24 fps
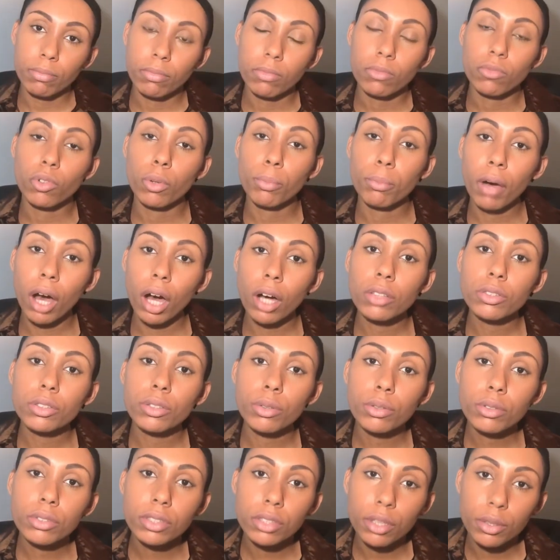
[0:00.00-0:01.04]
Remarks
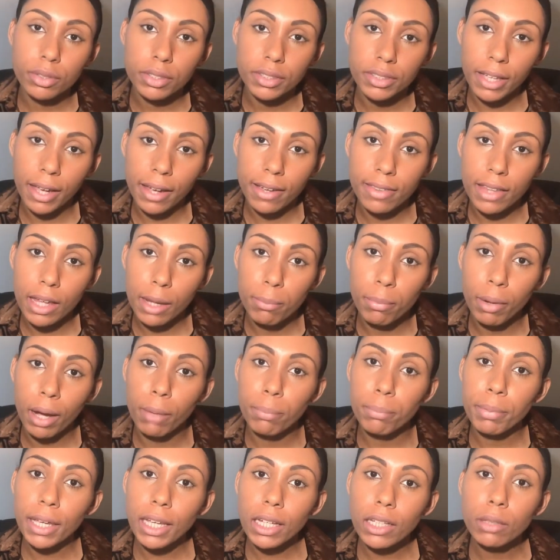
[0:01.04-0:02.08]
also say that by
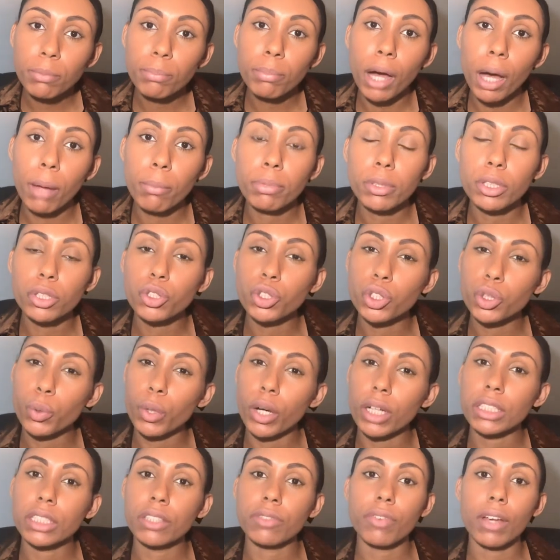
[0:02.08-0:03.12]
being published, you
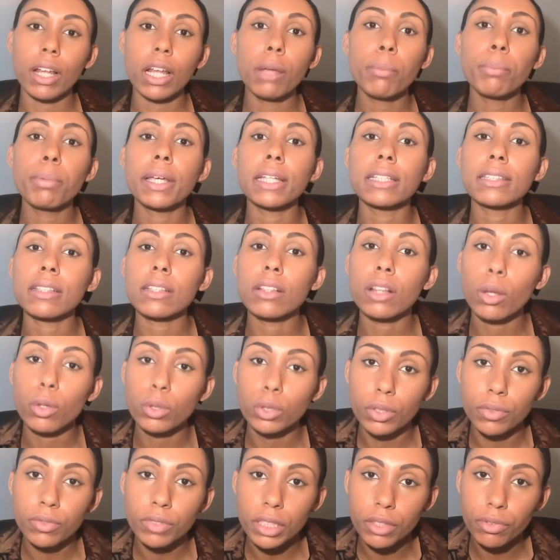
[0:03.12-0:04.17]
are developing
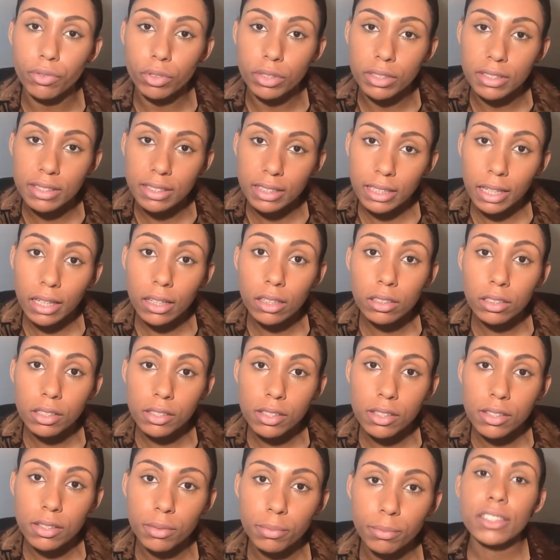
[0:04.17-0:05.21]
loads of different
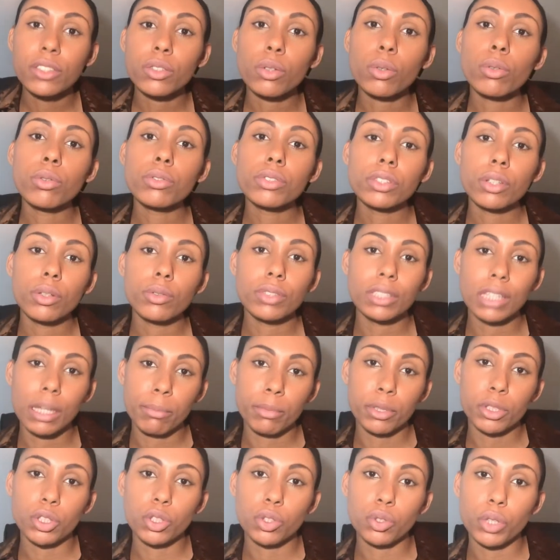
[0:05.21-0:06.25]
skills. It also
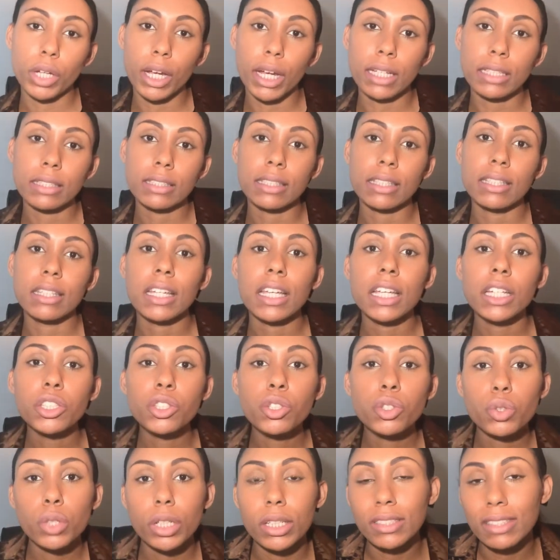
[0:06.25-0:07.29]
demonstrates an
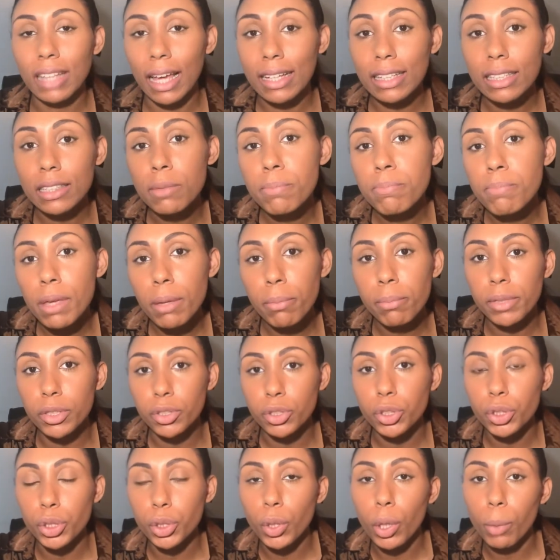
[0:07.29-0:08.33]
interest and commitment
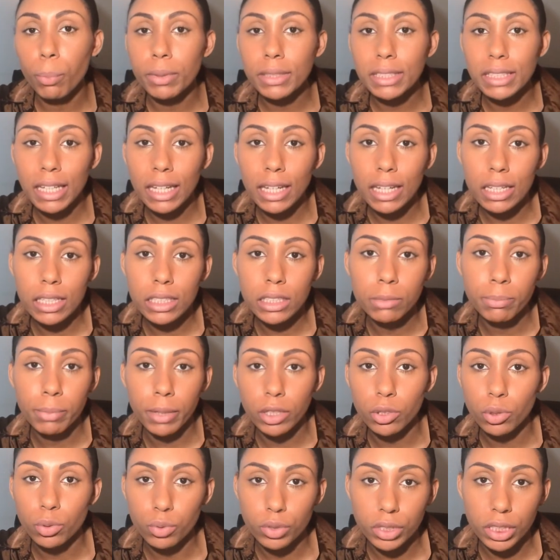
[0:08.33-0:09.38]
to a particular
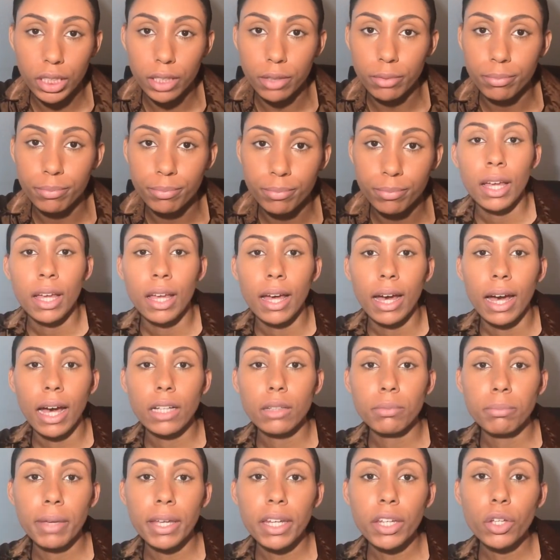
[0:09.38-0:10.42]
specialty.
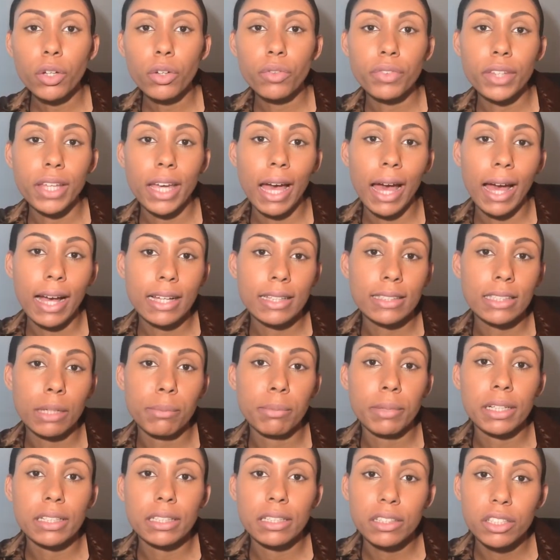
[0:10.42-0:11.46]
And many of the
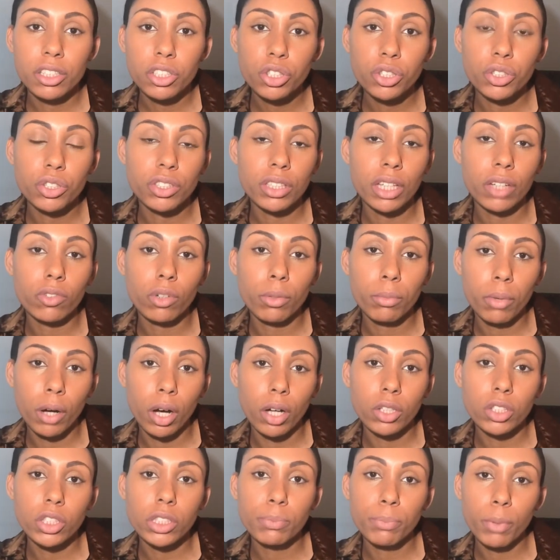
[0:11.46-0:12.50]
academic clinicians that
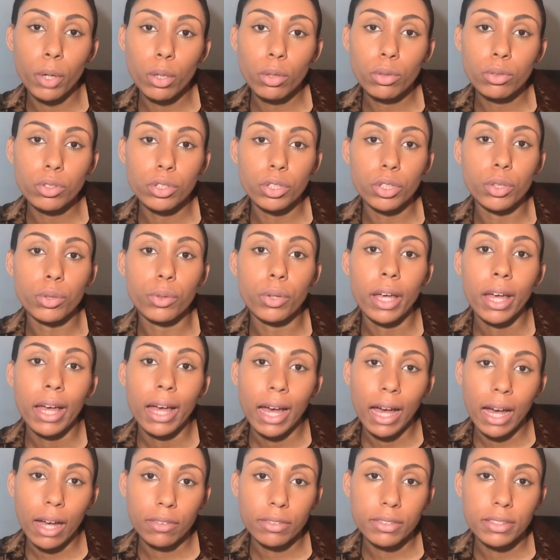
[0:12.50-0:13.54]
Remarks spoke to
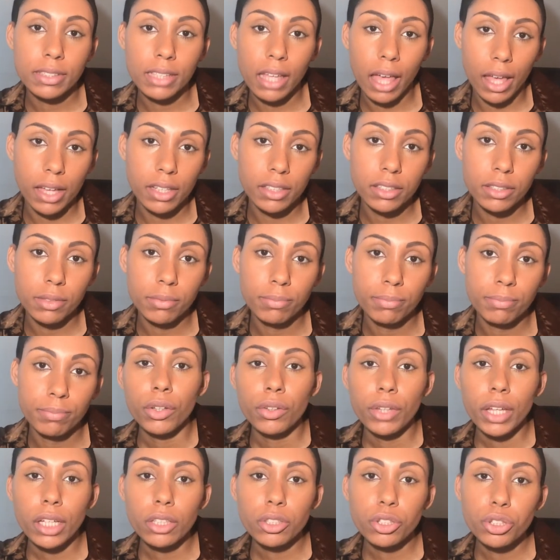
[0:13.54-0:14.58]
have said
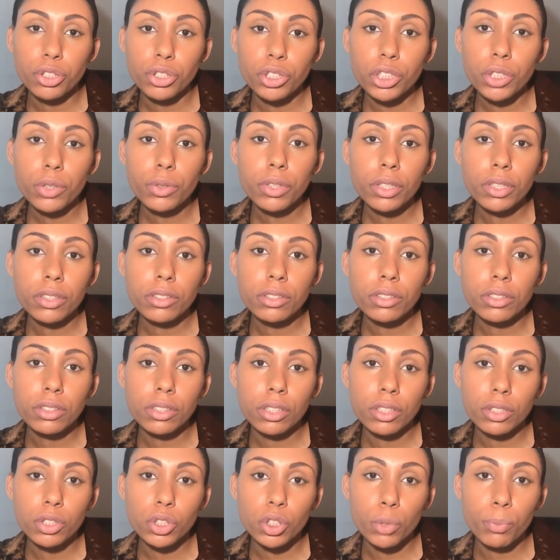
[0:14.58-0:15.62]
that students
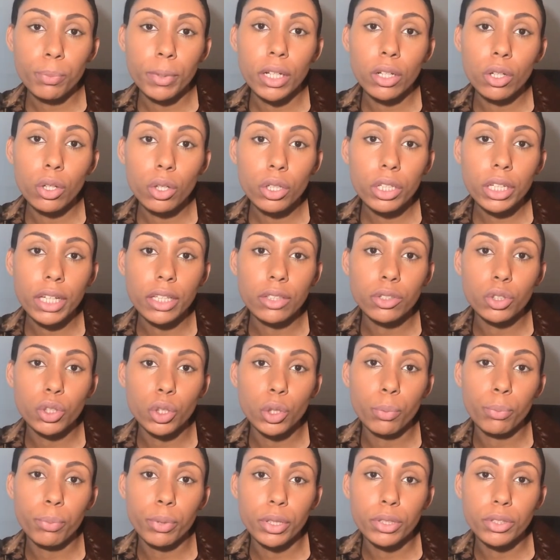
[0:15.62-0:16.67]
should be looking
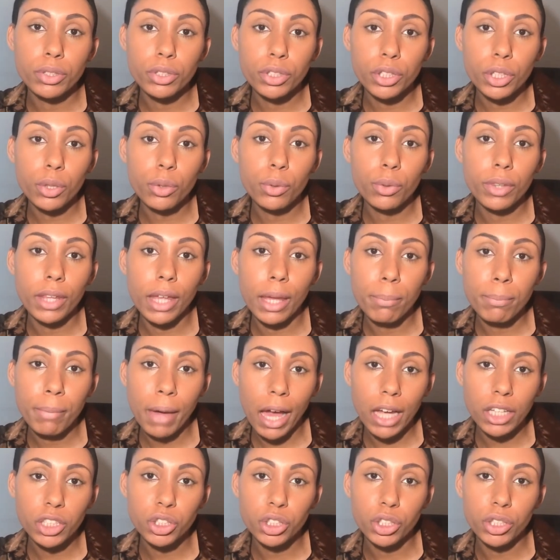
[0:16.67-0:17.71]
to pursue their
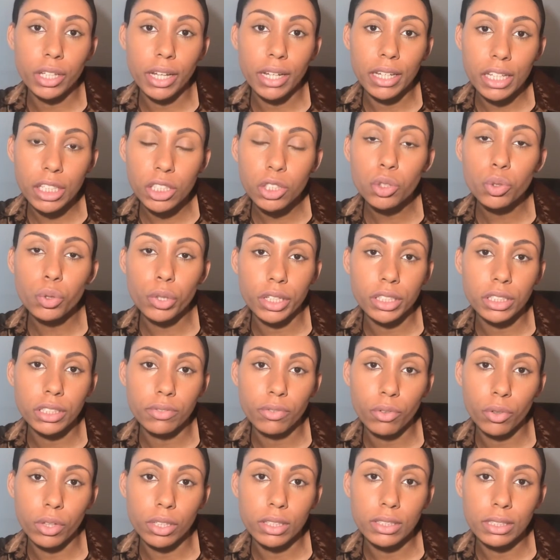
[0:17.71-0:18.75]
passion and interest
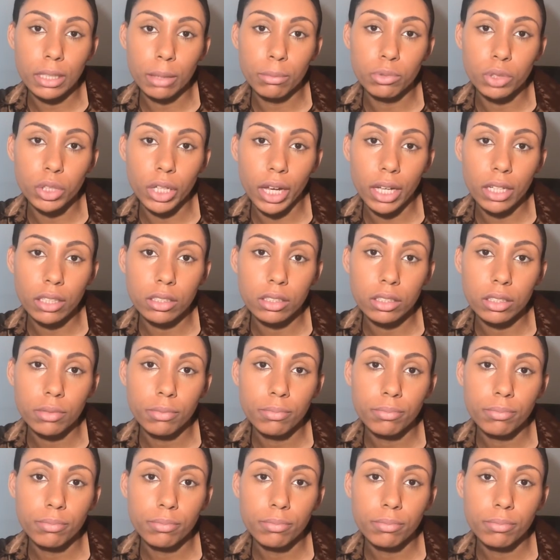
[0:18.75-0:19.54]
for the subject.